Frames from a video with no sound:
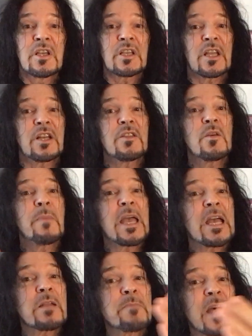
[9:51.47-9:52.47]
getting the
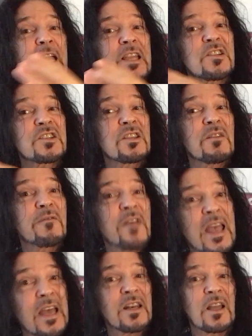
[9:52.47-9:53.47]
band back into the
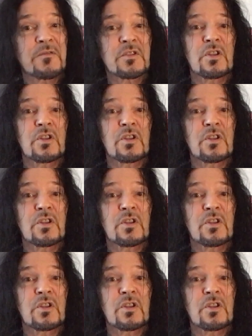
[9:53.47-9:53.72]
van after